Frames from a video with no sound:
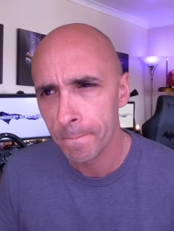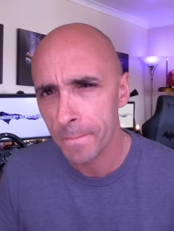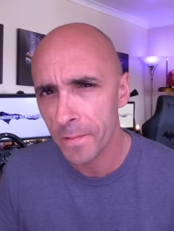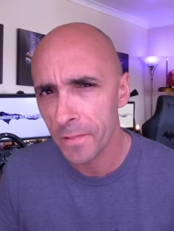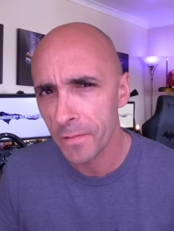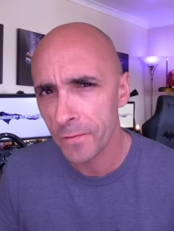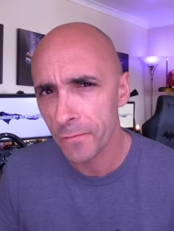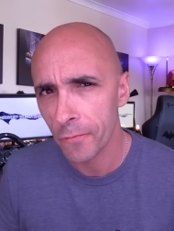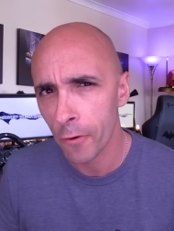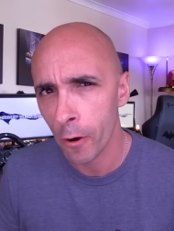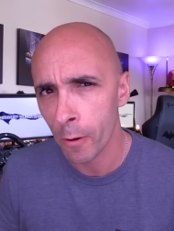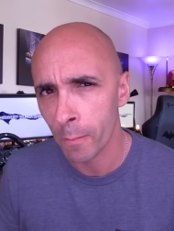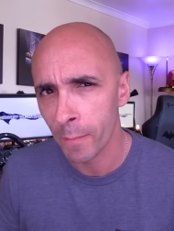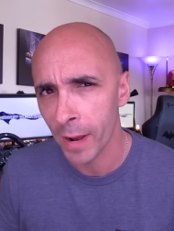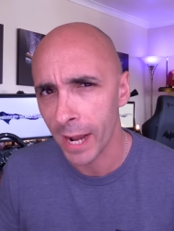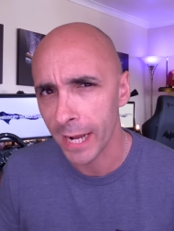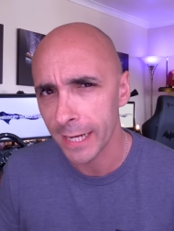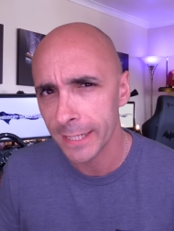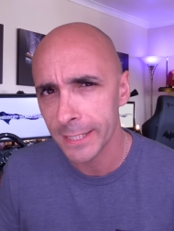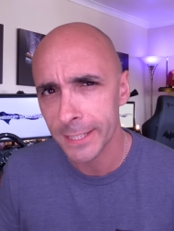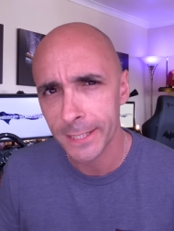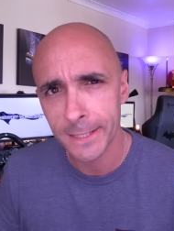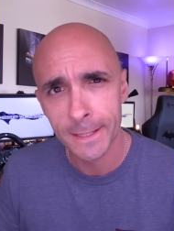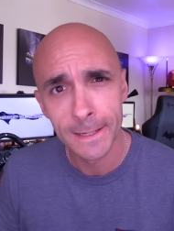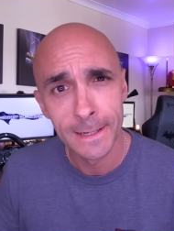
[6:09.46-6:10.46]

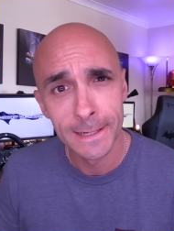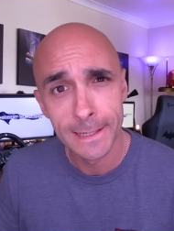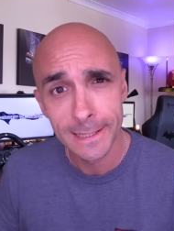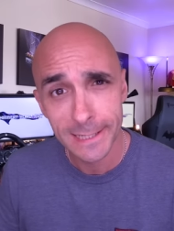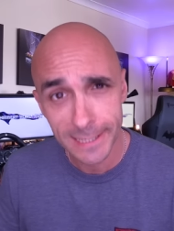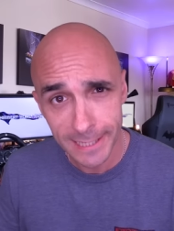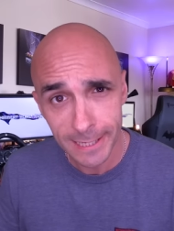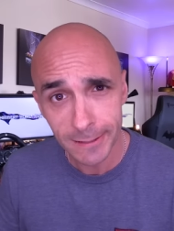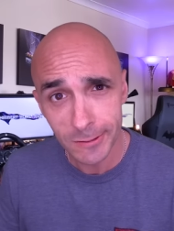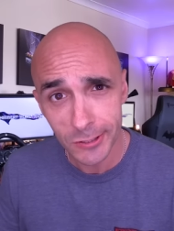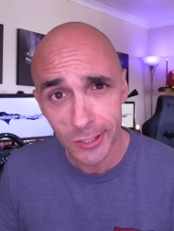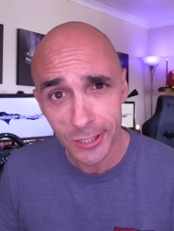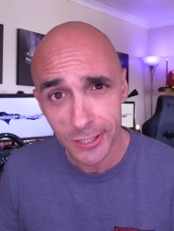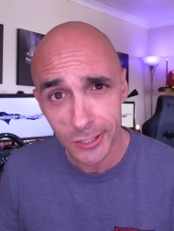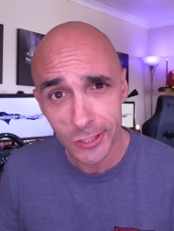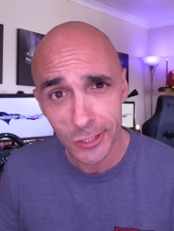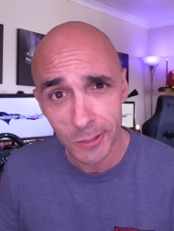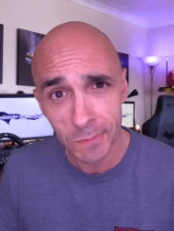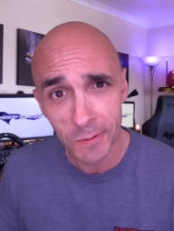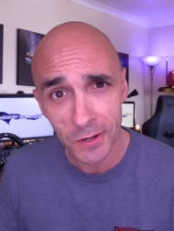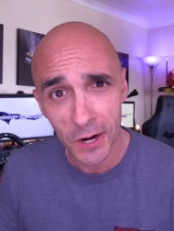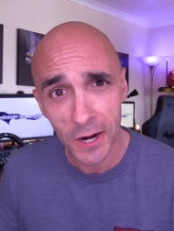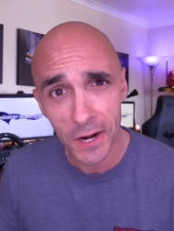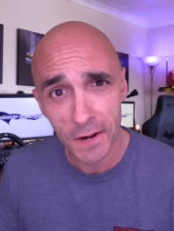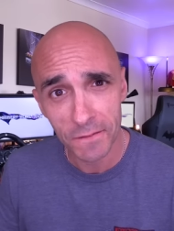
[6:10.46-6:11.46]
Thronmax. Sounds like
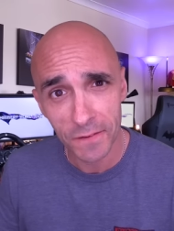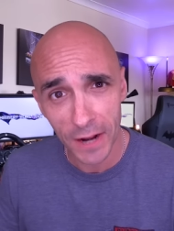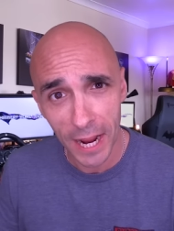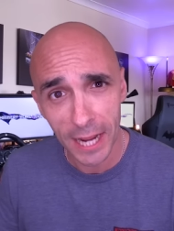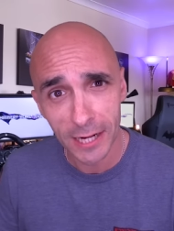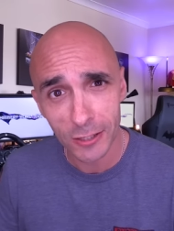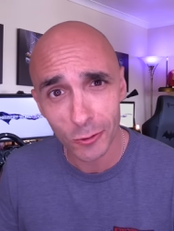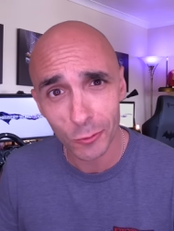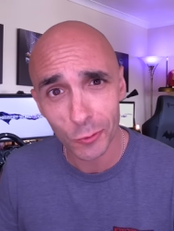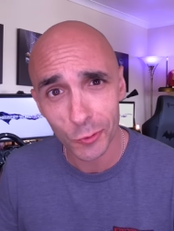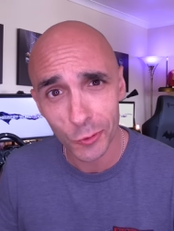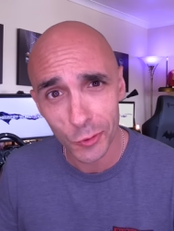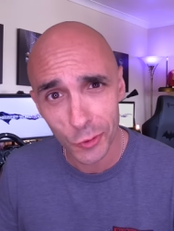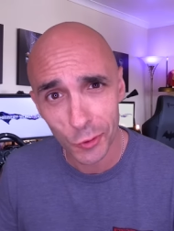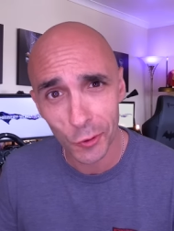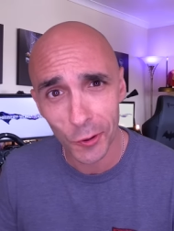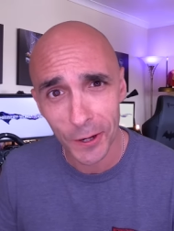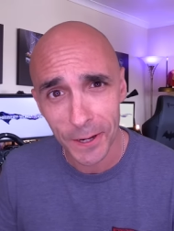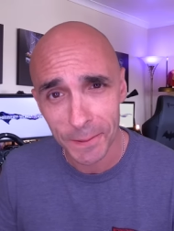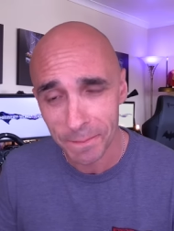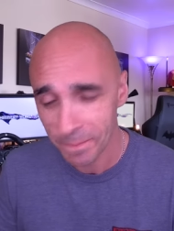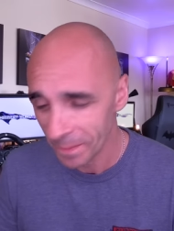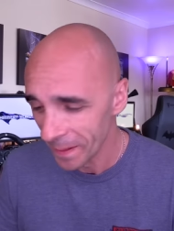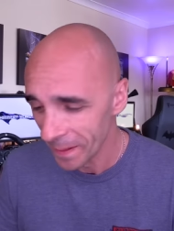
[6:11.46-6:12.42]
some kind of adult toy.